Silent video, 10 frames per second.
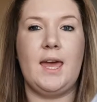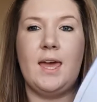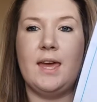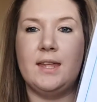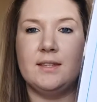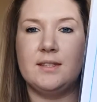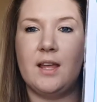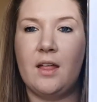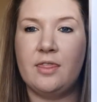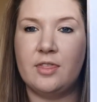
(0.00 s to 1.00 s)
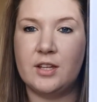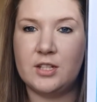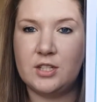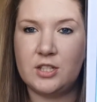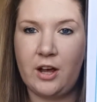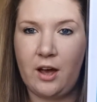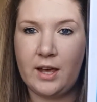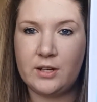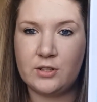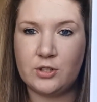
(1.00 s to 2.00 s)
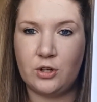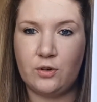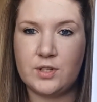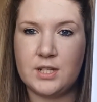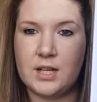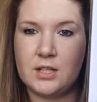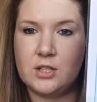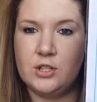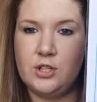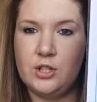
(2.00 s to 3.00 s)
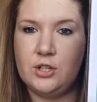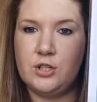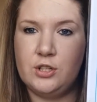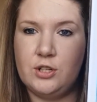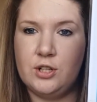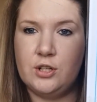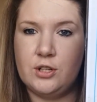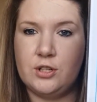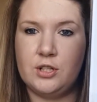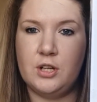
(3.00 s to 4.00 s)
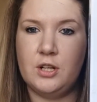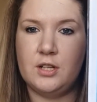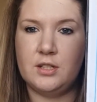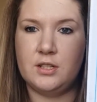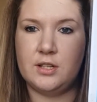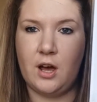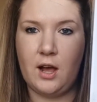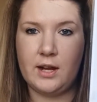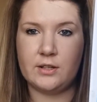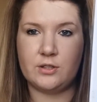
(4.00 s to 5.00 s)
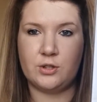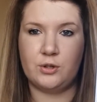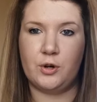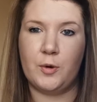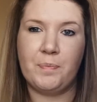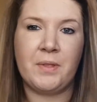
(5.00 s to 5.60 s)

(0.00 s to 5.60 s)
It's the dinosaur, isn't it? D, D, D, dinosaur.